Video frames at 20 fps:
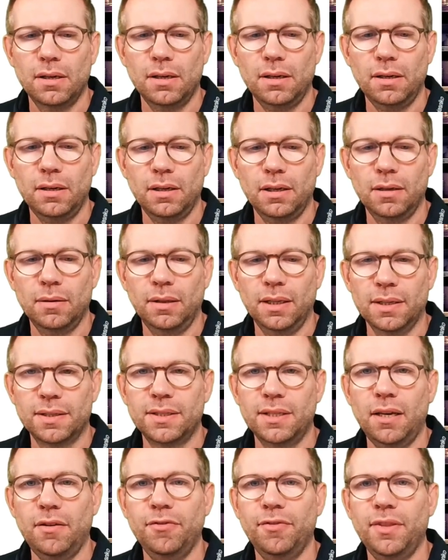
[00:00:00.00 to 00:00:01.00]
Let's
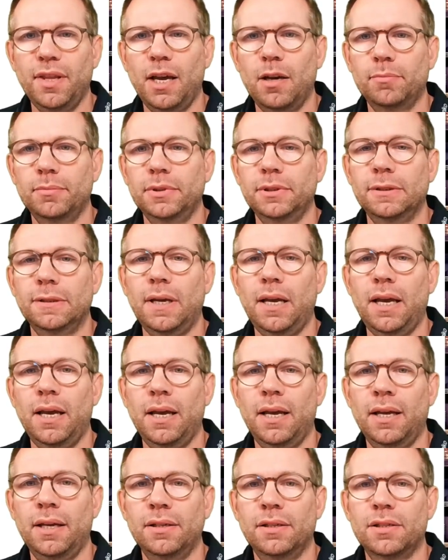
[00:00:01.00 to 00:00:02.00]
save them.
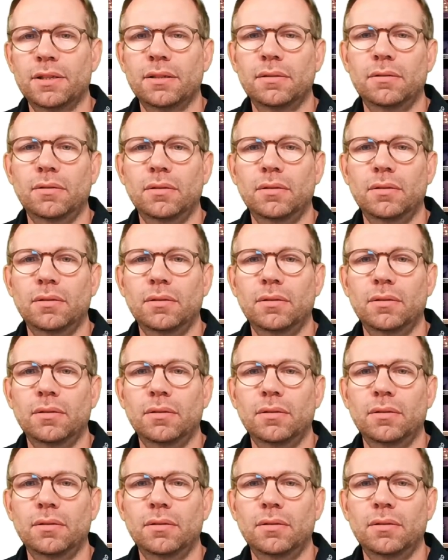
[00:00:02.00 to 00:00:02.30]
And